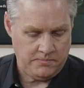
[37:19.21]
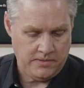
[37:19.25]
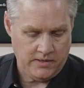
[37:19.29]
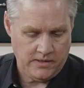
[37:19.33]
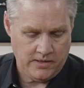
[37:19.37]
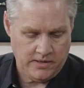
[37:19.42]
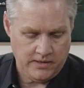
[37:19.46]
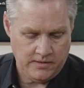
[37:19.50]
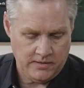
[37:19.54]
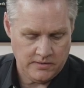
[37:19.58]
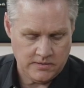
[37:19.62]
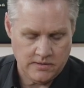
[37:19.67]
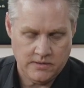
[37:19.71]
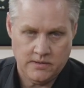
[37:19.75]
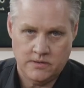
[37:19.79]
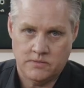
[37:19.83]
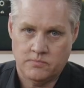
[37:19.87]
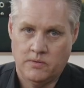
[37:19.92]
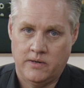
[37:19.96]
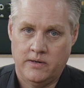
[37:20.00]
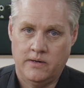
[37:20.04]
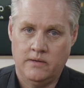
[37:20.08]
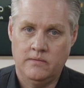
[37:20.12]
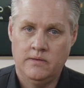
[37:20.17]
here, you see as
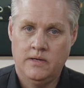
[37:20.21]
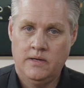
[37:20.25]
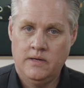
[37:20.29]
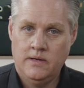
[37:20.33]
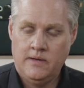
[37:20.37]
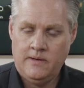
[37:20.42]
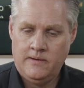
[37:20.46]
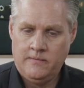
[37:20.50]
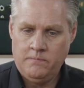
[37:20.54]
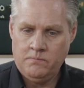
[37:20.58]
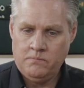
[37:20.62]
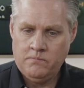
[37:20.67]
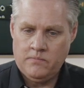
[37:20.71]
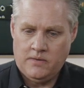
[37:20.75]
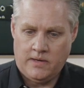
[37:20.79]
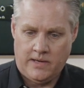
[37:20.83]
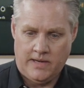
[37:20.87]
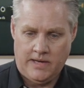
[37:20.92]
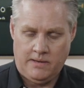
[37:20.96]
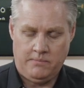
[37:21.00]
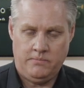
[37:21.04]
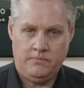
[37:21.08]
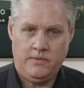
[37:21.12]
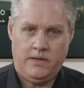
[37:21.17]
well.
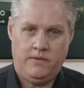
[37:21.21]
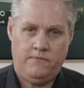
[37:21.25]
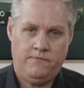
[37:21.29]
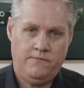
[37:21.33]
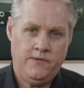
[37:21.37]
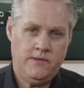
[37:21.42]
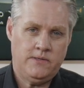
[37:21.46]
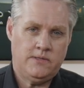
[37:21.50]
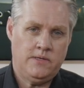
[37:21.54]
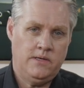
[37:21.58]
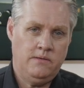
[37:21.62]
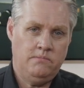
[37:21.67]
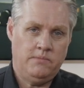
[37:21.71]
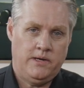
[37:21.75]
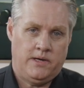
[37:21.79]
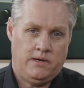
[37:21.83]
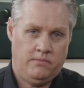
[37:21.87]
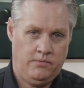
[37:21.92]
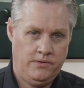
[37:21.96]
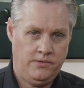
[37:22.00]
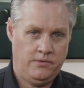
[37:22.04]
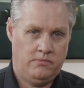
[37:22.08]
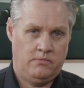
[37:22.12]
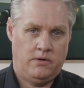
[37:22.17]
It fits in better
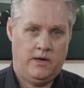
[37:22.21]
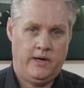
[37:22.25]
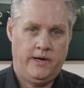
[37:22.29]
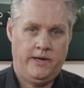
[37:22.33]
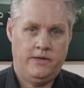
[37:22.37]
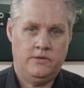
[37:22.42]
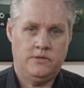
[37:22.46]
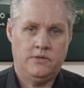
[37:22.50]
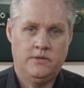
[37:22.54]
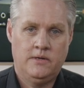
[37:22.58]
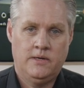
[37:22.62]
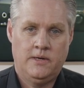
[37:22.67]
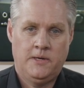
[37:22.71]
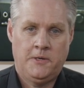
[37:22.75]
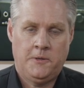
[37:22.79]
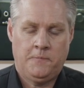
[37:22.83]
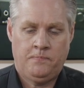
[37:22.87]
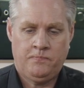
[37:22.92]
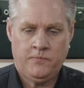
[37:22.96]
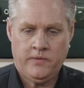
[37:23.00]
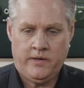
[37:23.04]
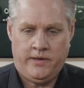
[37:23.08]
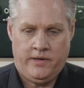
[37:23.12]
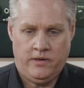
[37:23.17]
with the range.
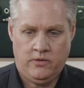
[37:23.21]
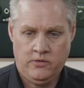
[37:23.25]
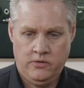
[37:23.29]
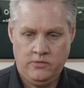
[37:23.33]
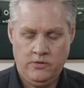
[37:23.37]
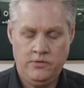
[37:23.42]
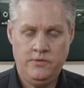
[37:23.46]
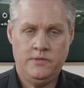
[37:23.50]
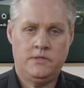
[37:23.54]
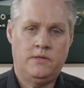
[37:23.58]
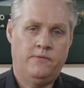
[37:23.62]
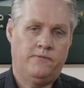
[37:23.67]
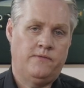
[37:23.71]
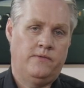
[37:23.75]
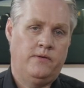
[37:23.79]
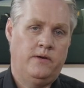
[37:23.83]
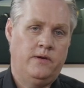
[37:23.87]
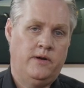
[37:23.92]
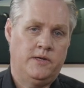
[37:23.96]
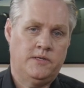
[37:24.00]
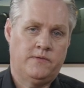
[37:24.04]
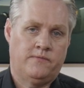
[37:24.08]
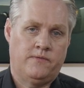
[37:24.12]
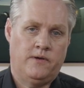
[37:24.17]
It includes the
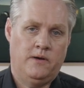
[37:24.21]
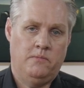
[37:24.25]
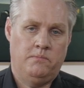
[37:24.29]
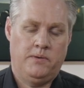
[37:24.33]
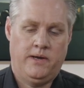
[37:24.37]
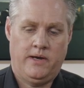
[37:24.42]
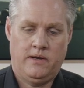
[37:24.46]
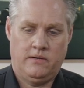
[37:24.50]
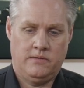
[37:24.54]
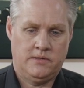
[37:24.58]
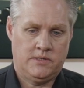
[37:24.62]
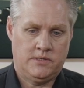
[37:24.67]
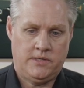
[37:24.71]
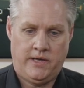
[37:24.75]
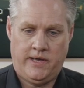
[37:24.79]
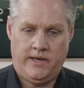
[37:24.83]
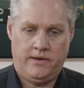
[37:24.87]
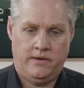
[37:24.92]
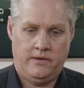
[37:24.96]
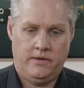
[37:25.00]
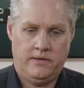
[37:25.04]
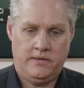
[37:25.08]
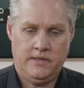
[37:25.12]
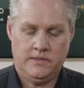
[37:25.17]
nice front panel
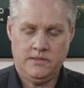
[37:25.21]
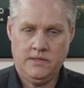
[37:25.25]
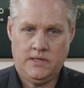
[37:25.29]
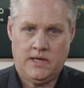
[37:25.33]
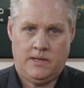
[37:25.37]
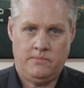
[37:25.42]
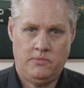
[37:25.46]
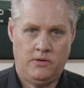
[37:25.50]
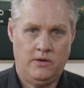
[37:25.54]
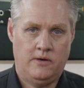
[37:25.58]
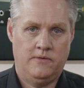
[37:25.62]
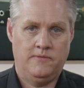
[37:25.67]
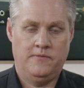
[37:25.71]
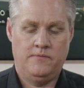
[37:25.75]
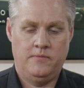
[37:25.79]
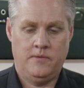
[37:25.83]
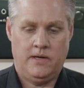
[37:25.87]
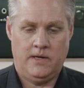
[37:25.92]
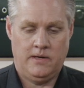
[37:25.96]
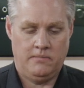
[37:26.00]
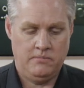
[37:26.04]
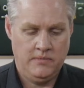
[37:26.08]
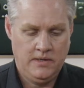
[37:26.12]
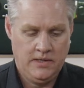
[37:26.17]
standard. It doesn't come off,
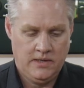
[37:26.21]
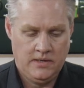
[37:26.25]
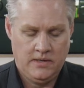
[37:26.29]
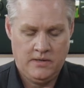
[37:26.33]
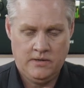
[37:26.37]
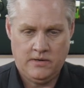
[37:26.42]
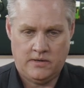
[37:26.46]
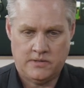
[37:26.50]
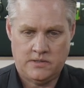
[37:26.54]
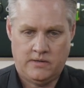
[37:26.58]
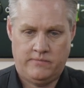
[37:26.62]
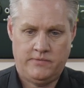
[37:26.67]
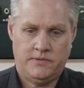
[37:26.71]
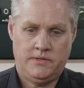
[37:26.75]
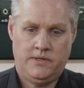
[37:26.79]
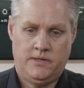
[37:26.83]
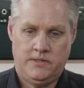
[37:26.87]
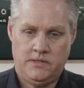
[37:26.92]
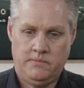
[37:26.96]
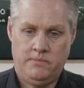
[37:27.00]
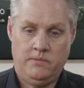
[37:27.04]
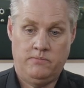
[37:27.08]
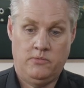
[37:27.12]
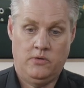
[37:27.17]
because obviously
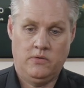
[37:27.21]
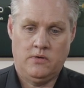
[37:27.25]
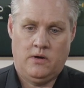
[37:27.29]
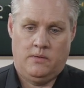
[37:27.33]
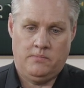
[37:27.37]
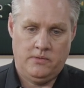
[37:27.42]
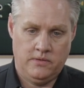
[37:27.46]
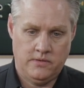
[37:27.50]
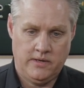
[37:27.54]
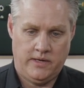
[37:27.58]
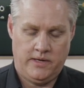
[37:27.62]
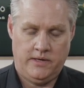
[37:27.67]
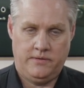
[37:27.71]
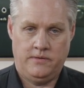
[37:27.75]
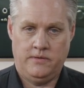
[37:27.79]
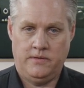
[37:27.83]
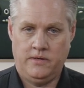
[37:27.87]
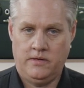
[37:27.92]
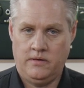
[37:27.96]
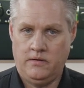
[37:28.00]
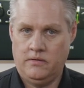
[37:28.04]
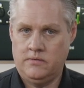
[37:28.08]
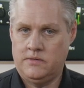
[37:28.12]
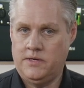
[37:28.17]
it's a bit more complicated than the
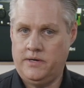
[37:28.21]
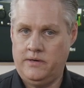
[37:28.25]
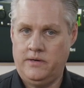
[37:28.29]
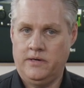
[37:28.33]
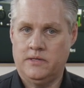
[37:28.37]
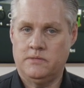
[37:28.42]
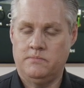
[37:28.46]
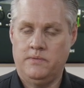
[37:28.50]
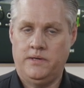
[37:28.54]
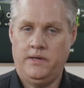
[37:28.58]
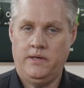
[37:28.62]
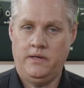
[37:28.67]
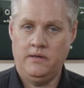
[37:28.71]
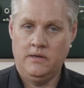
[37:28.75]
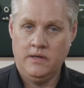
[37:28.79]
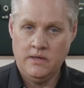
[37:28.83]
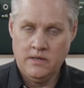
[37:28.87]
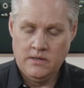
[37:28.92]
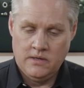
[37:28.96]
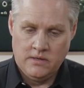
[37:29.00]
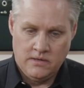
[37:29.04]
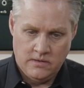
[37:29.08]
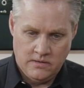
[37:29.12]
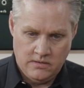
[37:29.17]
little Teranex Mini
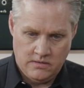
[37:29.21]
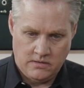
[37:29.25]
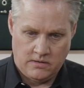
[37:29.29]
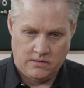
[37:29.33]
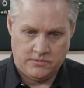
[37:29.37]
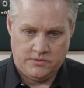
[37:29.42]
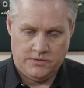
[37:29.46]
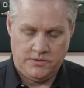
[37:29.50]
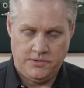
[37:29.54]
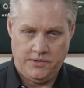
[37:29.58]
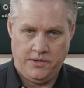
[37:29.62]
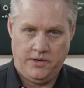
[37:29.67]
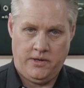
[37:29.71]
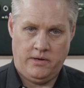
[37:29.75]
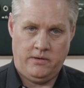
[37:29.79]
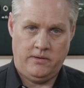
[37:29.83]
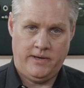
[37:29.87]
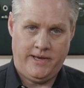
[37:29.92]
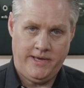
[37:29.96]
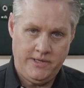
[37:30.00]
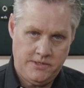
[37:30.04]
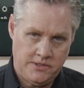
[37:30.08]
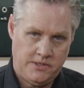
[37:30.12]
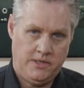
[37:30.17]
UltraStudio
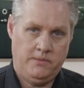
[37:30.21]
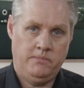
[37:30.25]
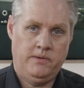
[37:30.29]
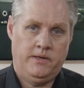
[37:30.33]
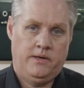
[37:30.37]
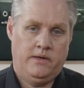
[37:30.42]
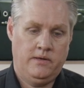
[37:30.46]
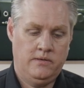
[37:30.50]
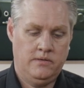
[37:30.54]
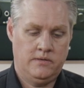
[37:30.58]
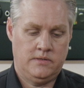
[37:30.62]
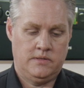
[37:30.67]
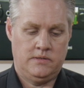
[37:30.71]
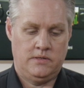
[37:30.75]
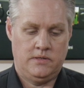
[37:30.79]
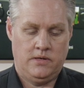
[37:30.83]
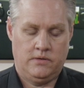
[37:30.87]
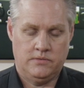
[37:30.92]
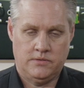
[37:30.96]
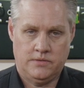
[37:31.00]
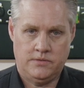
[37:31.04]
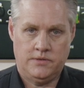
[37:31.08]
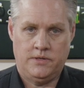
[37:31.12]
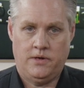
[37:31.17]
HD Mini. This is the
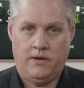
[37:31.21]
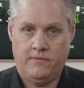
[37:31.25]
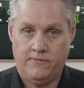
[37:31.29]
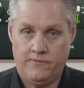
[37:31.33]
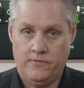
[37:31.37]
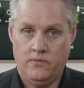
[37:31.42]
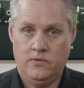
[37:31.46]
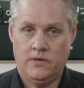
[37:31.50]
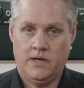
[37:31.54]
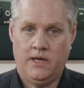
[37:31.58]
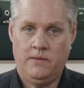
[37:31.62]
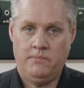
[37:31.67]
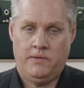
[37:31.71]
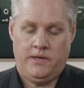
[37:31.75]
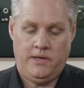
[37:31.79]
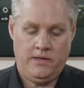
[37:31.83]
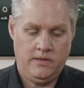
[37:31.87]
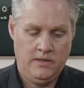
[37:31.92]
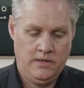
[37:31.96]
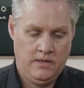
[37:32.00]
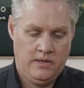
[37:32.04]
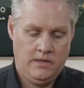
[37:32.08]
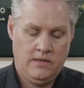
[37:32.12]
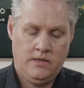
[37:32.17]
UltraStudio 4K Mini,
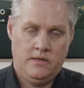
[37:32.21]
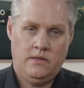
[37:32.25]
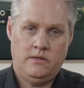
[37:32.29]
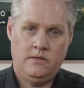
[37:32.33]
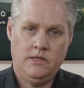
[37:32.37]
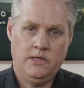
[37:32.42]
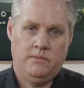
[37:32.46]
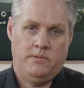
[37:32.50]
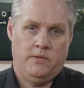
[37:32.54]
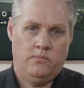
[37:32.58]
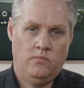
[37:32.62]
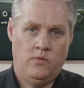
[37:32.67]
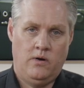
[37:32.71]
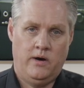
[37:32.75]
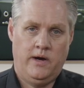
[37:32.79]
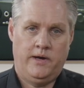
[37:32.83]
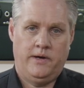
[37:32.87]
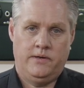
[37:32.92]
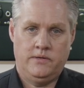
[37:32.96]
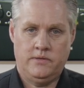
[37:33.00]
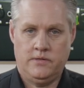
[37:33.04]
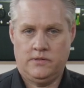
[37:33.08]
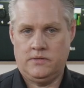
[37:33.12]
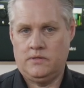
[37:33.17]
a little bit wider,
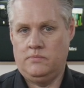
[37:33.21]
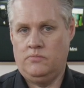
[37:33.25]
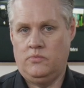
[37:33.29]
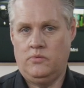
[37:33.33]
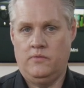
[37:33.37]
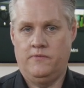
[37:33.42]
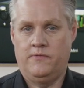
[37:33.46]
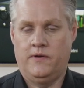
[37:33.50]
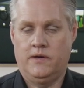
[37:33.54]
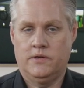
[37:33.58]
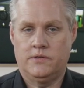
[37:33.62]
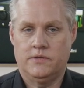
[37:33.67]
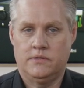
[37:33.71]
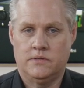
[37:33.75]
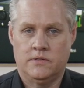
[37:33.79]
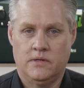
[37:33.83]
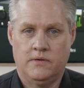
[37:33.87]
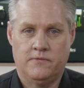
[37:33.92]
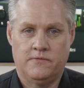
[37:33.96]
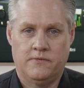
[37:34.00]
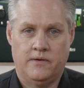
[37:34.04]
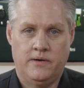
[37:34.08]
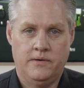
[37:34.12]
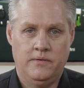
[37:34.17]
it's got some more functions on
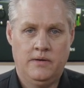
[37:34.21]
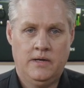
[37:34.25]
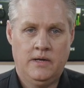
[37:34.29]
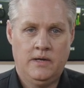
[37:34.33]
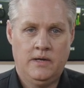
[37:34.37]
the front.